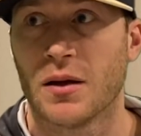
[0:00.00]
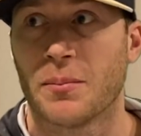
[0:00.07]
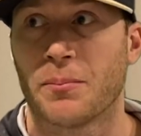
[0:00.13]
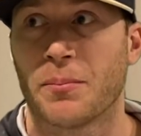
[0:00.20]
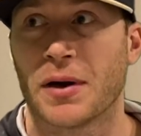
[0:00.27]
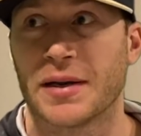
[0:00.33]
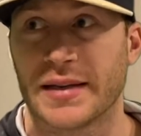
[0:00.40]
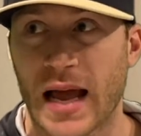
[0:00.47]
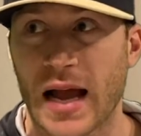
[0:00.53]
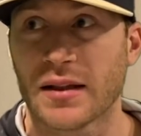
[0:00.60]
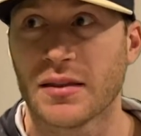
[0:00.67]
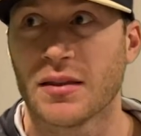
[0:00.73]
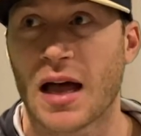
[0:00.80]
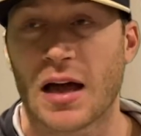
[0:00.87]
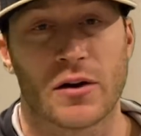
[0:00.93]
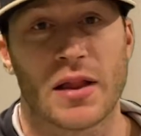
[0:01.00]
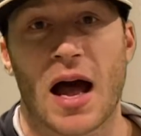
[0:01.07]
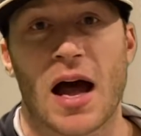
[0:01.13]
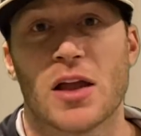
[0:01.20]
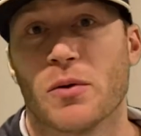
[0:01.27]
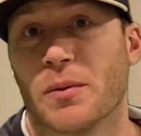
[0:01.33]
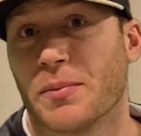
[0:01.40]
protect? I don't know
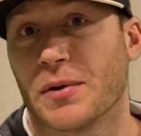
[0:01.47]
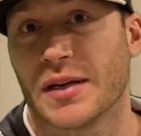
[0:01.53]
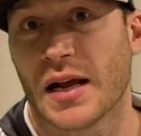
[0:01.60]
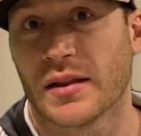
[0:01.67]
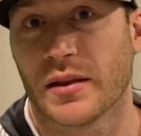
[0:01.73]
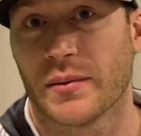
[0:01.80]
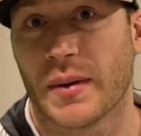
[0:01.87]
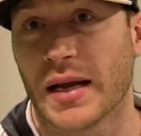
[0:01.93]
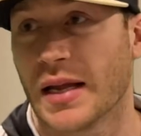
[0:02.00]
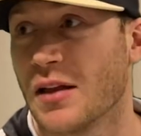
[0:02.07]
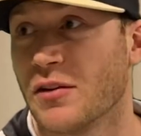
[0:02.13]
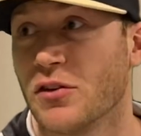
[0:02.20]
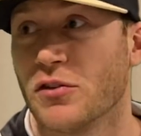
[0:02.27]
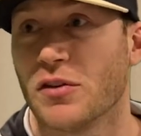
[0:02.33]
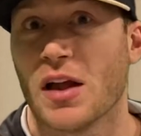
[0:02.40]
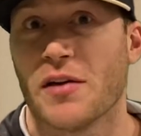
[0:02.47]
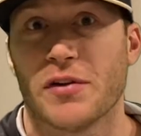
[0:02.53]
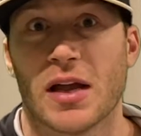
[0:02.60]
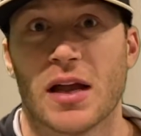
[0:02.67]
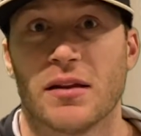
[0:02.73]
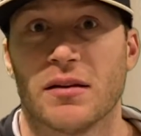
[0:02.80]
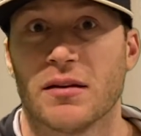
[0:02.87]
how you would protect them. I guess you say if you
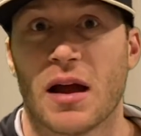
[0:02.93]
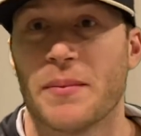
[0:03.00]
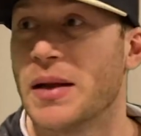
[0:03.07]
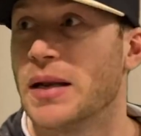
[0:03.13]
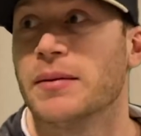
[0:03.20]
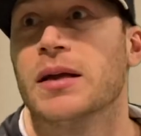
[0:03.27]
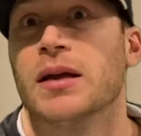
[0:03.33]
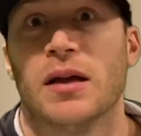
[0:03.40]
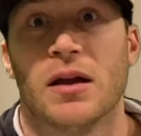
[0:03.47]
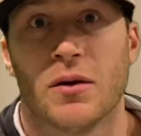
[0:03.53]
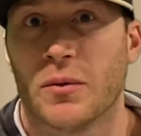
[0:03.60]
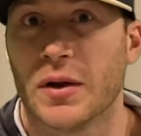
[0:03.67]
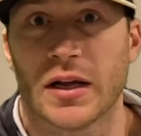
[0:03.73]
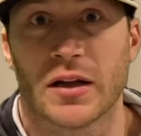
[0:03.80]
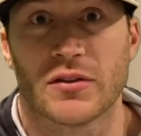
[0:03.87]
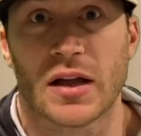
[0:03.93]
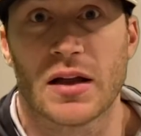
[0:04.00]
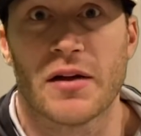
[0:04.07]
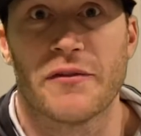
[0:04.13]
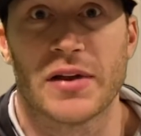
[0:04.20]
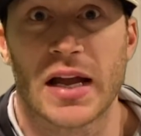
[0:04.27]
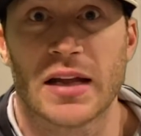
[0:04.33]
hit, I mean, what are you going to say?
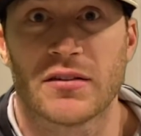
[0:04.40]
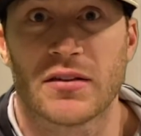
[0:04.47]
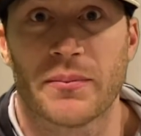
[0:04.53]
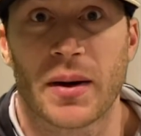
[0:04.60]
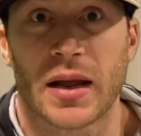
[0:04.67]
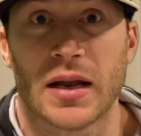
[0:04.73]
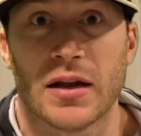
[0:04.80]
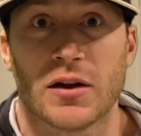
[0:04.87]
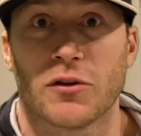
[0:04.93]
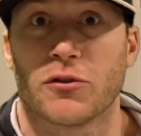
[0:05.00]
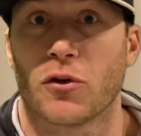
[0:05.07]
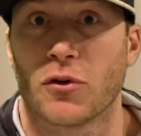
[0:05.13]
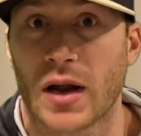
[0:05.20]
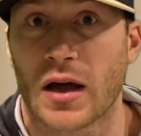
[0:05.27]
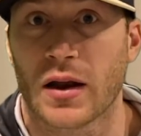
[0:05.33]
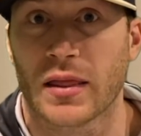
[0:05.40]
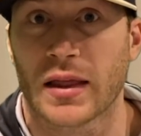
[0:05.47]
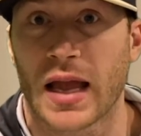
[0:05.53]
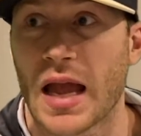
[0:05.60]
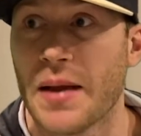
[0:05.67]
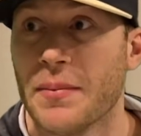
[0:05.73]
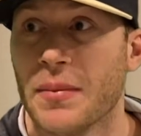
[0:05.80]
If you hit somebody, you're thrown out of the
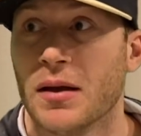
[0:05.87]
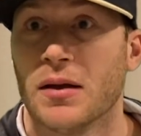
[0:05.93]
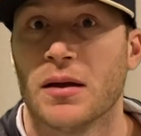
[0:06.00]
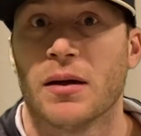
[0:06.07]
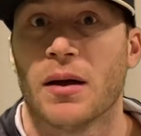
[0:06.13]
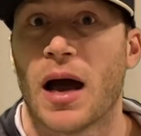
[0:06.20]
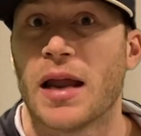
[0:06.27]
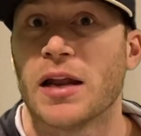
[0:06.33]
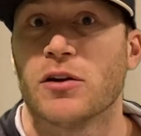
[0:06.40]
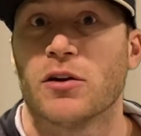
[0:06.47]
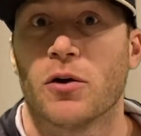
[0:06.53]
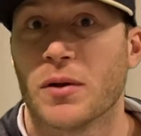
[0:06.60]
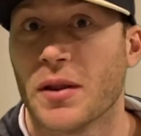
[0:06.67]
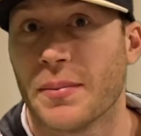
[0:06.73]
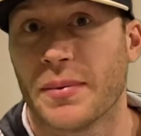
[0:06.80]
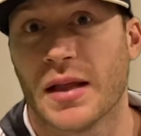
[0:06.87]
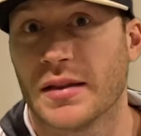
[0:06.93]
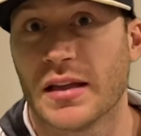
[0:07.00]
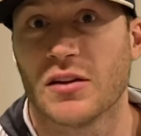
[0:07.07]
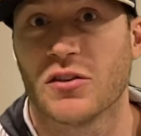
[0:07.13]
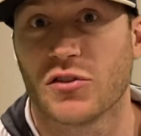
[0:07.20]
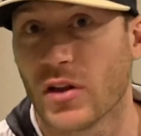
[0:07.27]
game. How do you know it
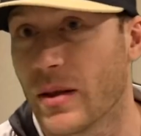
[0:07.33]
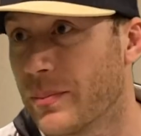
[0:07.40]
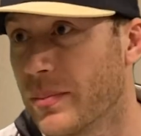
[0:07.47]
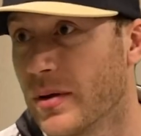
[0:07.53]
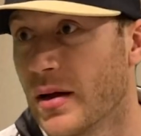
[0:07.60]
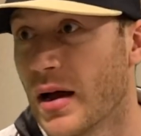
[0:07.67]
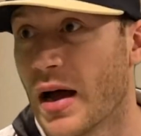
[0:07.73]
didn't slip?